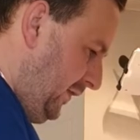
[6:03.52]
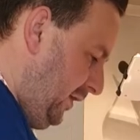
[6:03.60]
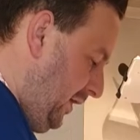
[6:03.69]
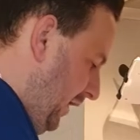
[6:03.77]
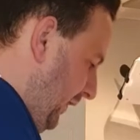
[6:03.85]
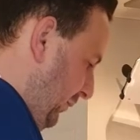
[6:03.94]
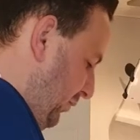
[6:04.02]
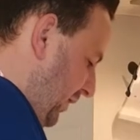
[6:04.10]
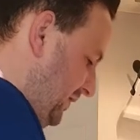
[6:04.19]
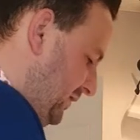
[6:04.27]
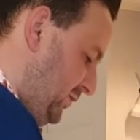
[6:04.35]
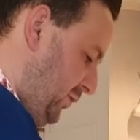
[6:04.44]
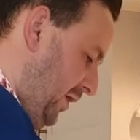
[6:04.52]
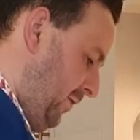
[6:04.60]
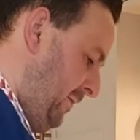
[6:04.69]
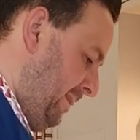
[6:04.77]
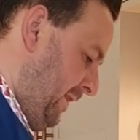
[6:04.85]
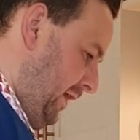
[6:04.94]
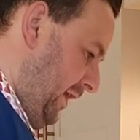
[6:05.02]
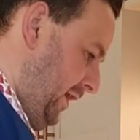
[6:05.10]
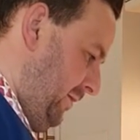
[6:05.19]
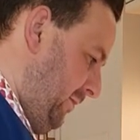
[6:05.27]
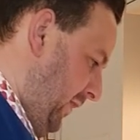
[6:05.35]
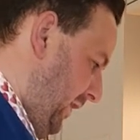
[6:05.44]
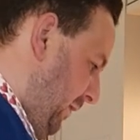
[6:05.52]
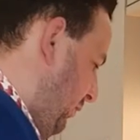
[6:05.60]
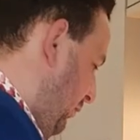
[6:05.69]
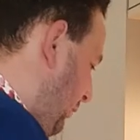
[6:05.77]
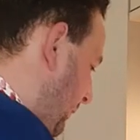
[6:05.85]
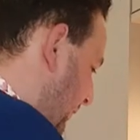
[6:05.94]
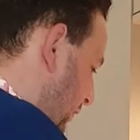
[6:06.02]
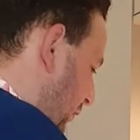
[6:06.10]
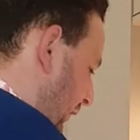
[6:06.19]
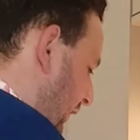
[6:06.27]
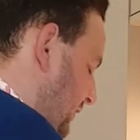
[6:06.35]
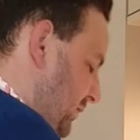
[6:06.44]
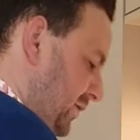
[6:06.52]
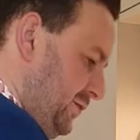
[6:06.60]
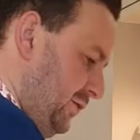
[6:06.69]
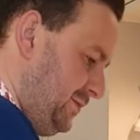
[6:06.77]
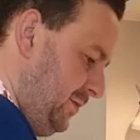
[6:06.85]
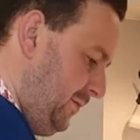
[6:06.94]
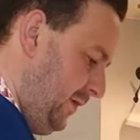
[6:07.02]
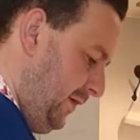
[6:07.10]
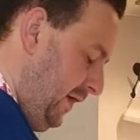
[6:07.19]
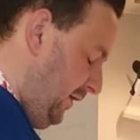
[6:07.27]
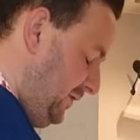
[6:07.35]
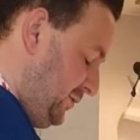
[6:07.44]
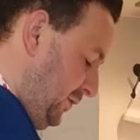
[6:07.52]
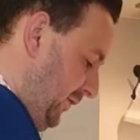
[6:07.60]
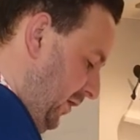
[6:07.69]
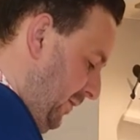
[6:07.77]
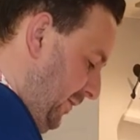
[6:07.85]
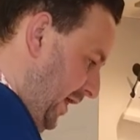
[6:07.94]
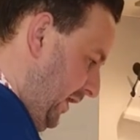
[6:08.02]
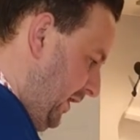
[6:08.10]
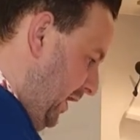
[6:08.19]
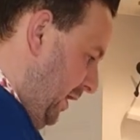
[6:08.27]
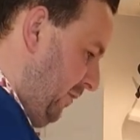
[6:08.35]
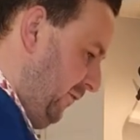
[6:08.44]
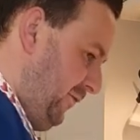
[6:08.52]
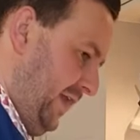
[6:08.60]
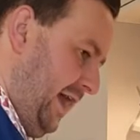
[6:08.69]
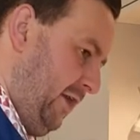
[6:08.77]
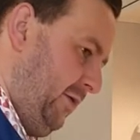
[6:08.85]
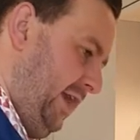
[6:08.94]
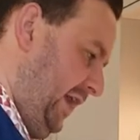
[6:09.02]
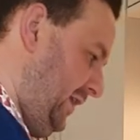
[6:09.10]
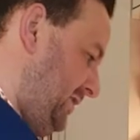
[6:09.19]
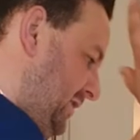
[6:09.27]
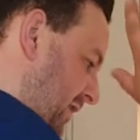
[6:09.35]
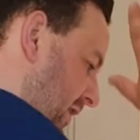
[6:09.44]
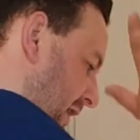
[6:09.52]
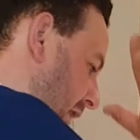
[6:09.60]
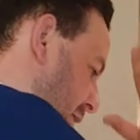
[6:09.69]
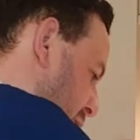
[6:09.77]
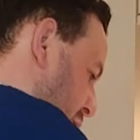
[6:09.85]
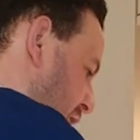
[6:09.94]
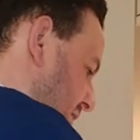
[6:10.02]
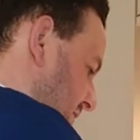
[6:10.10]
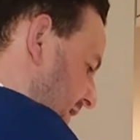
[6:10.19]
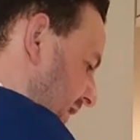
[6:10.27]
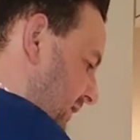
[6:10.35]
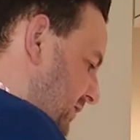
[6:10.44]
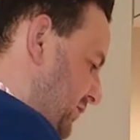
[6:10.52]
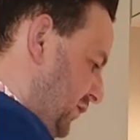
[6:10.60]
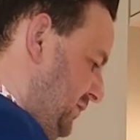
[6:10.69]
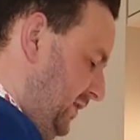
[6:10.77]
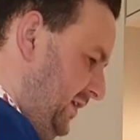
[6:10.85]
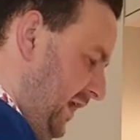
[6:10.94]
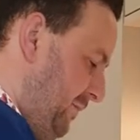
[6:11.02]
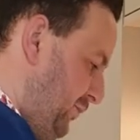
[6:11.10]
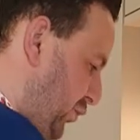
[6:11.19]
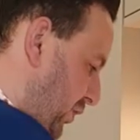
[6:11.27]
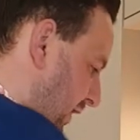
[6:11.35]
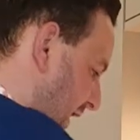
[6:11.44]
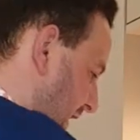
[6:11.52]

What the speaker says: other breast as well, and then we'll put it all into a saucepan, into a frying pan. But for now, it's water in the saucepan to get boiling.